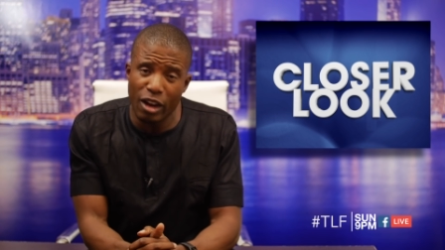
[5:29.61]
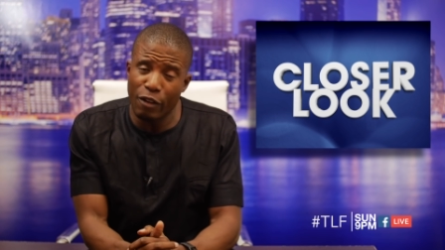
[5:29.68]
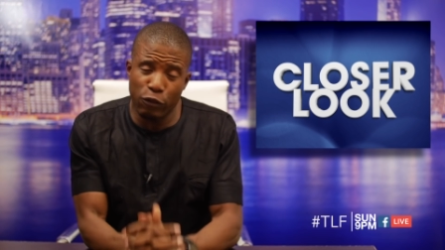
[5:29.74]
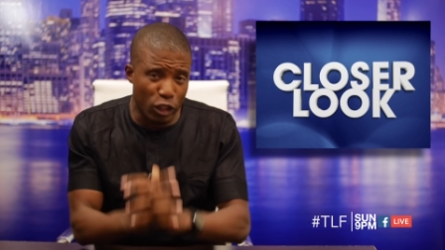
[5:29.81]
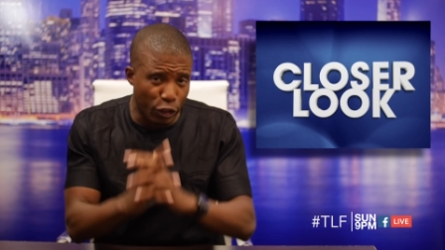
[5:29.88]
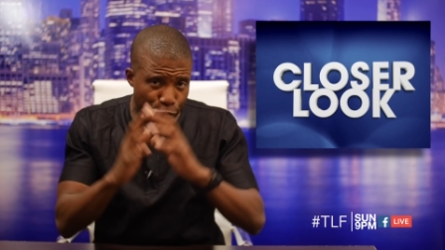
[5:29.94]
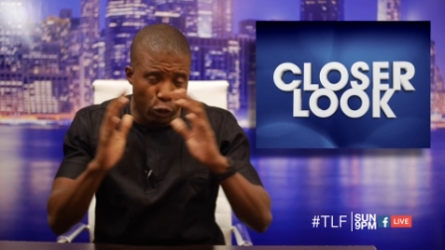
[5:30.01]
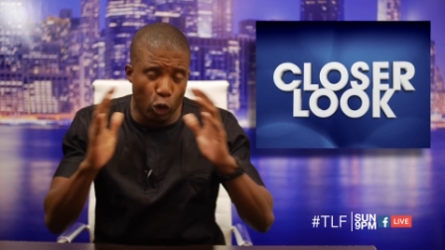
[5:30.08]

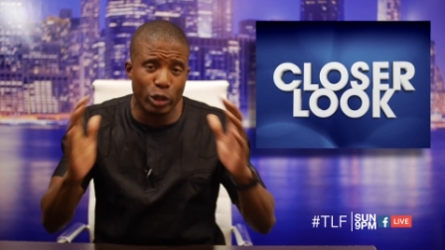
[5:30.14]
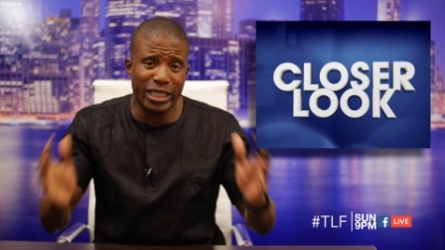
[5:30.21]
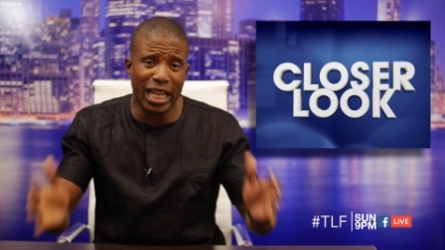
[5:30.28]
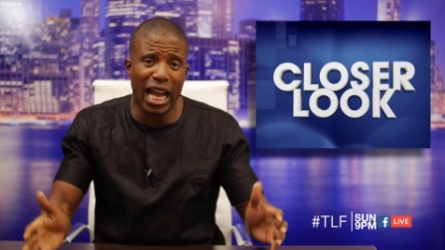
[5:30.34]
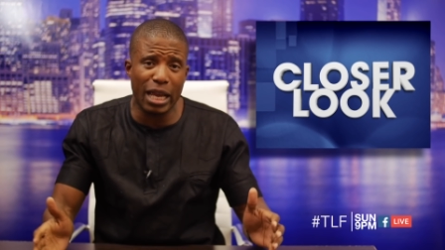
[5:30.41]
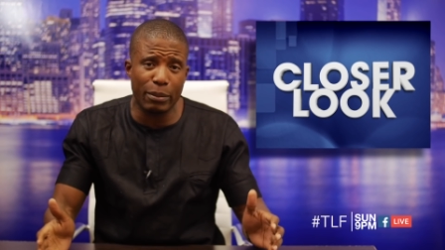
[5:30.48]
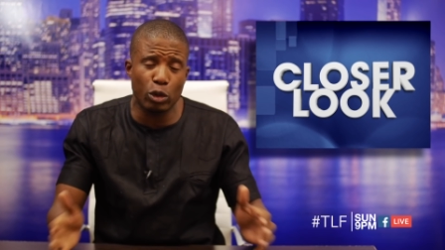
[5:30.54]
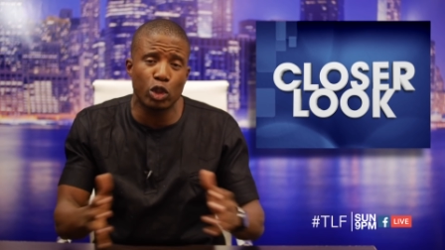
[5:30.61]
For the full
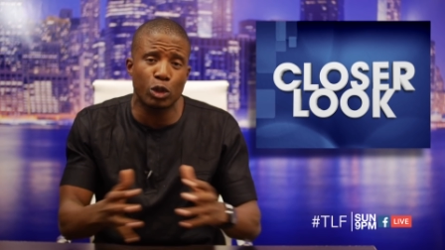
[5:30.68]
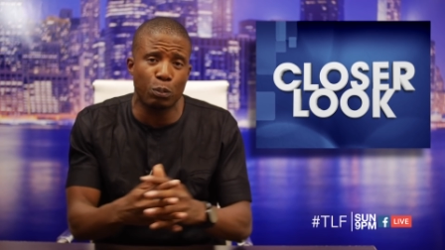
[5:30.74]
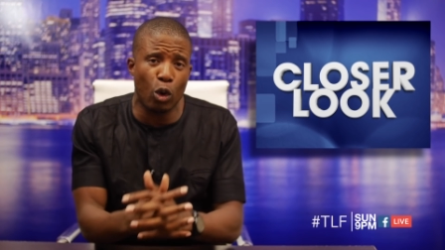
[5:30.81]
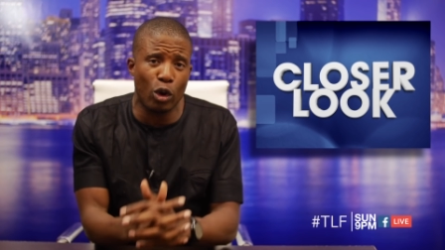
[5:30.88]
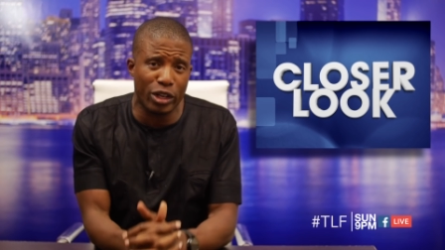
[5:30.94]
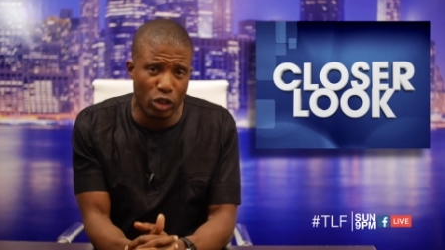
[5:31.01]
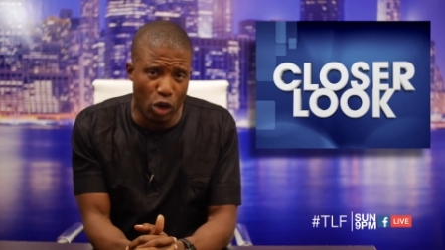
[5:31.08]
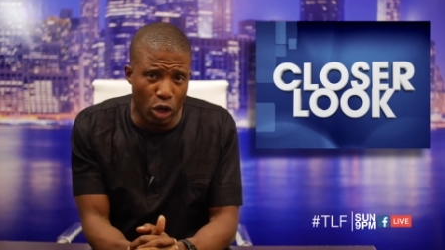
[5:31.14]
time you
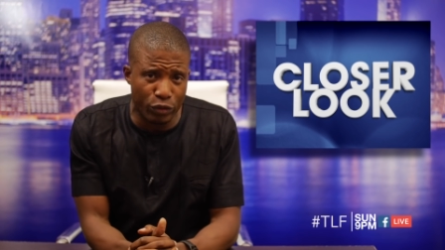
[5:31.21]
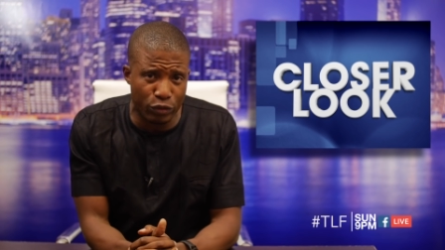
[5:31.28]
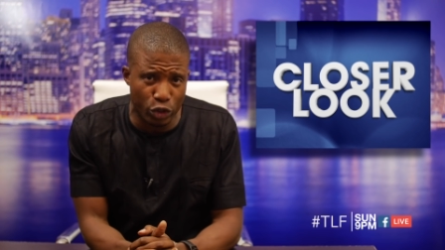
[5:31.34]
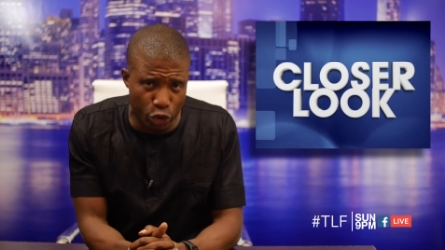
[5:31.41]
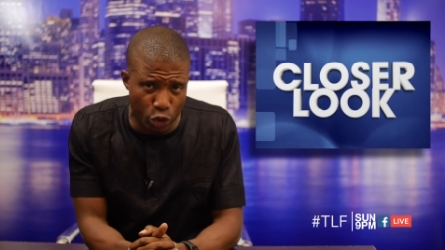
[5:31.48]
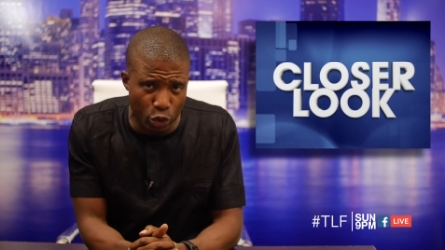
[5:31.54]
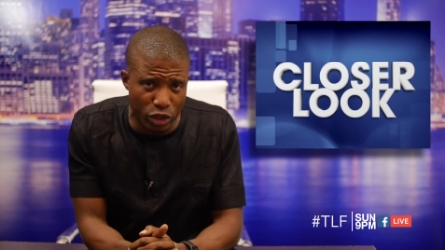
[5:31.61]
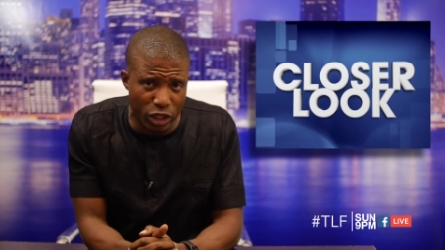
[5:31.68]
spoke at
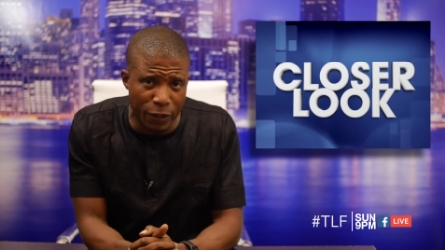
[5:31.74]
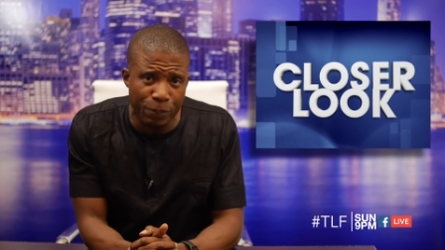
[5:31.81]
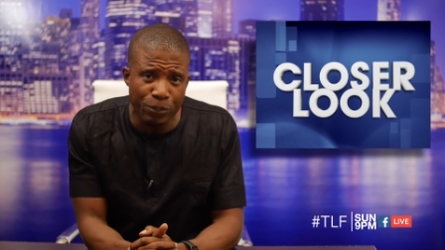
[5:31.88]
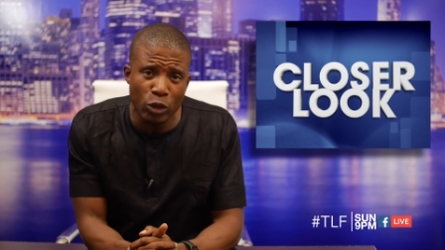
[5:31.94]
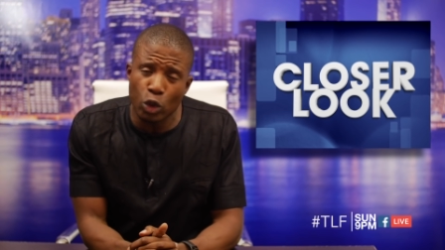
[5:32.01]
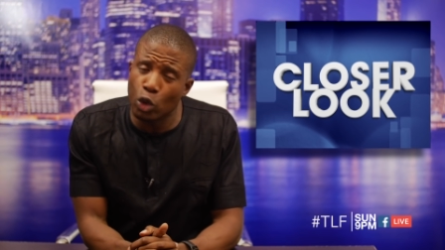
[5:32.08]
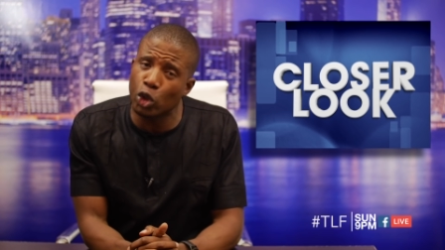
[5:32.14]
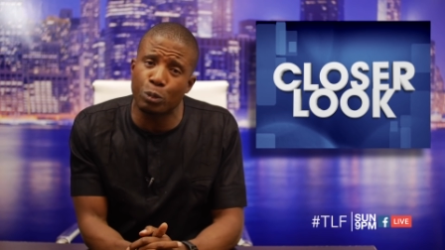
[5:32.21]
Oxford Union,
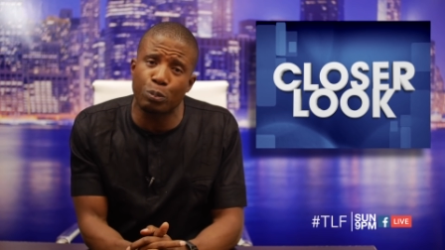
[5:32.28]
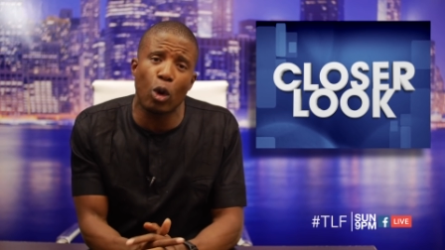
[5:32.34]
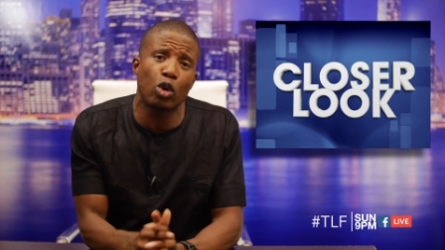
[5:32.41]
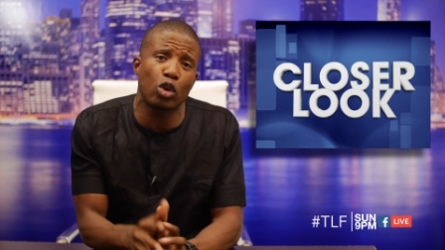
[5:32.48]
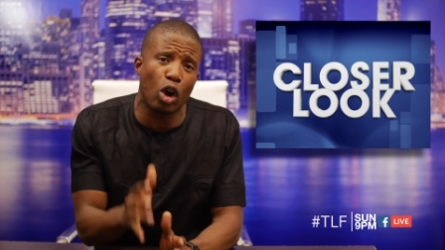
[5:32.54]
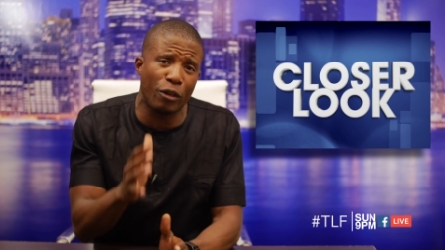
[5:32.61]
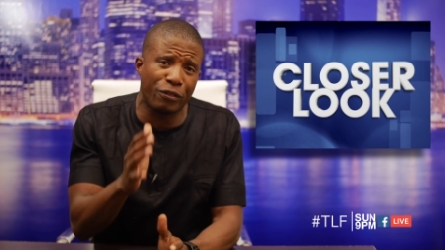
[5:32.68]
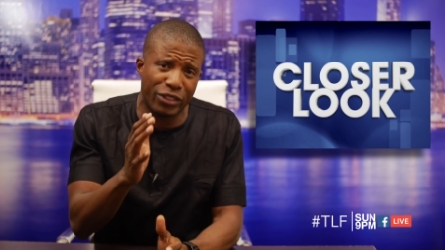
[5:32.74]
you
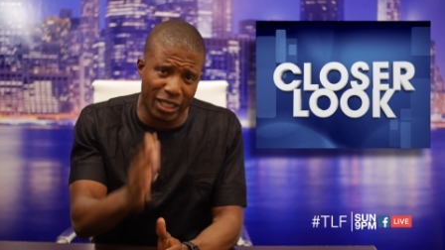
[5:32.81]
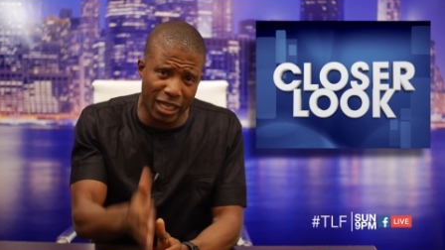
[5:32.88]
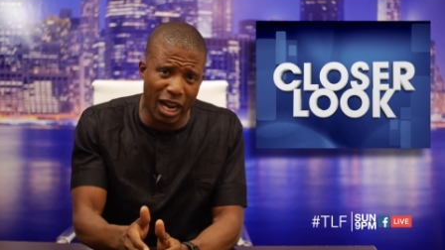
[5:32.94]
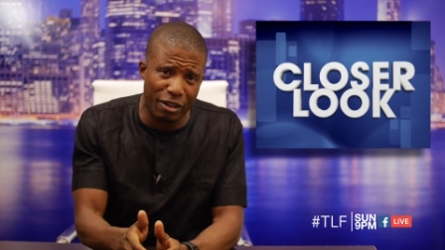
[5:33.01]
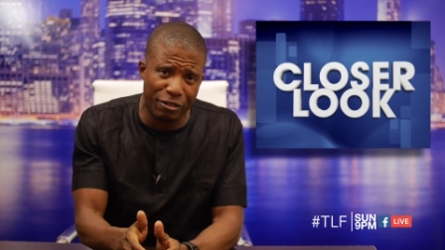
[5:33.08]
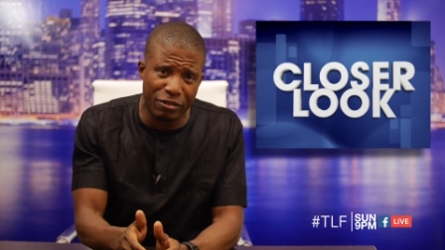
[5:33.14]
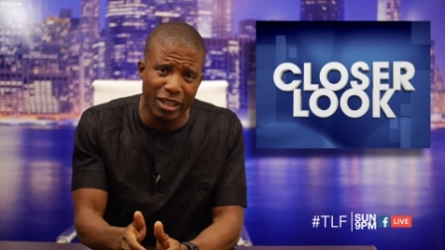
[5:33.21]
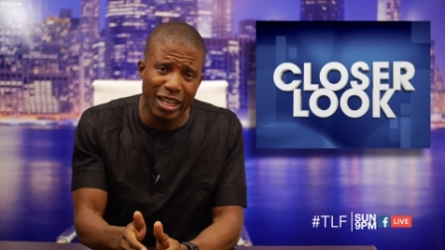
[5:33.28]
spoke off the
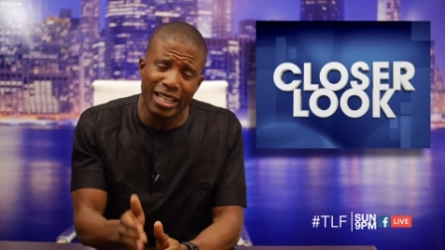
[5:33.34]
cuff.